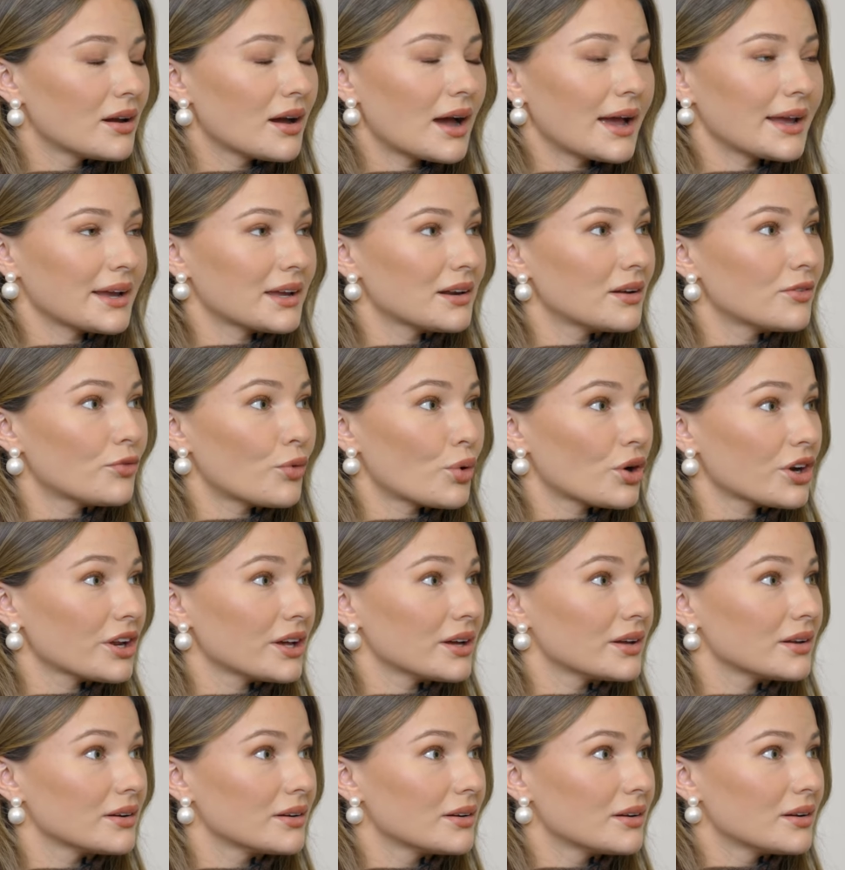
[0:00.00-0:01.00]
I can afford
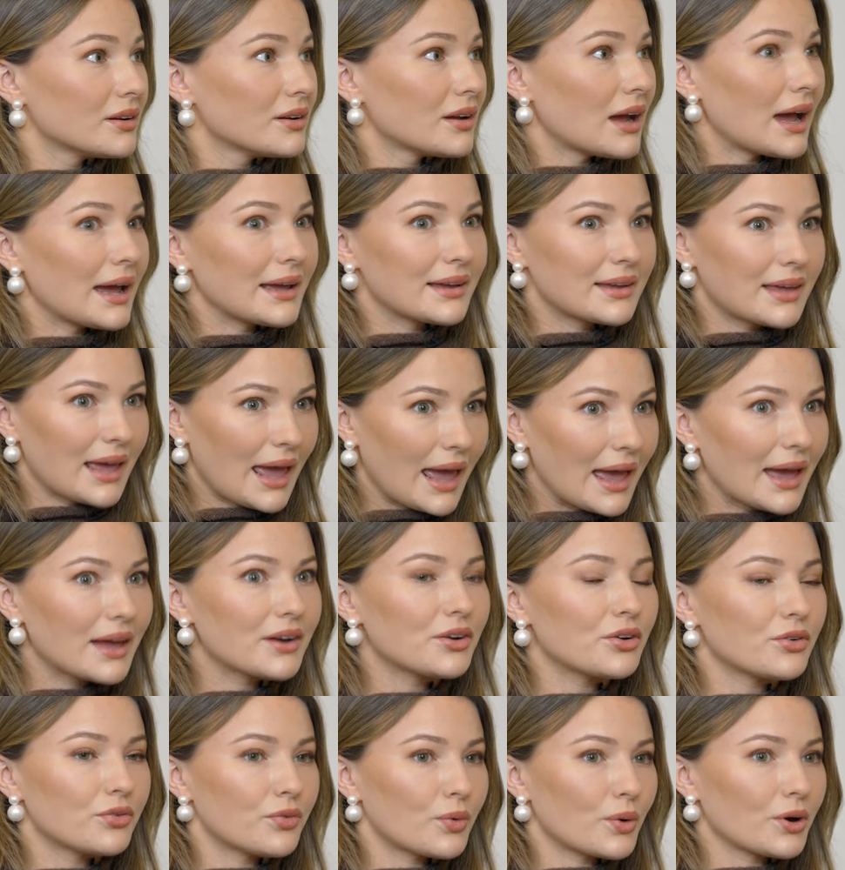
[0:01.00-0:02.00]

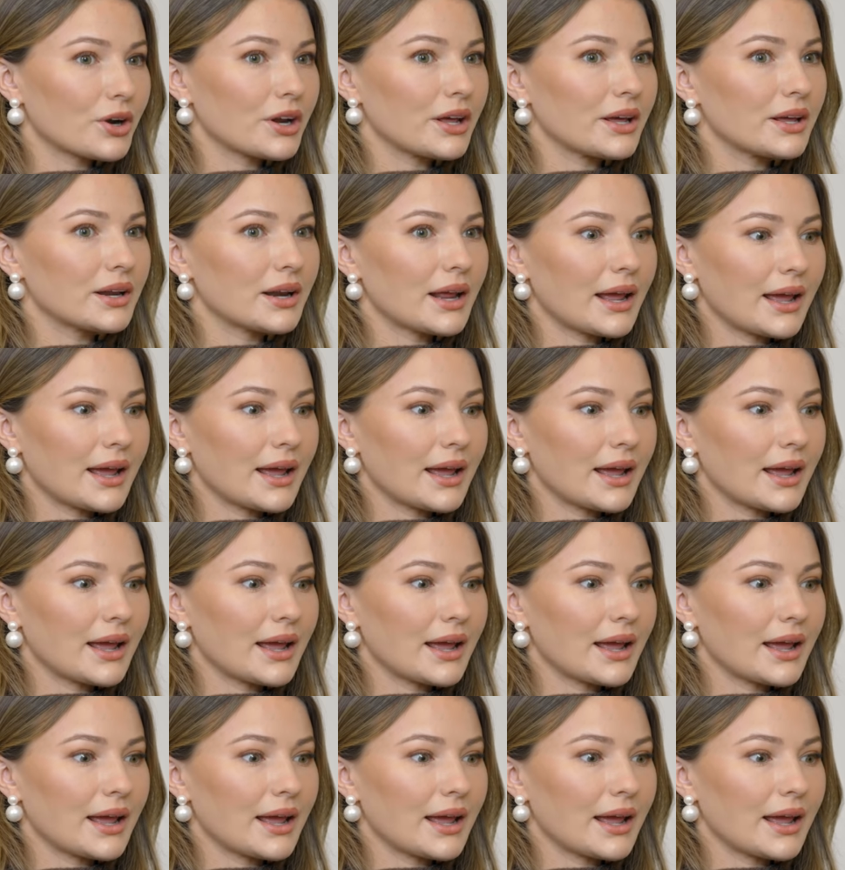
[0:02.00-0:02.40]
it.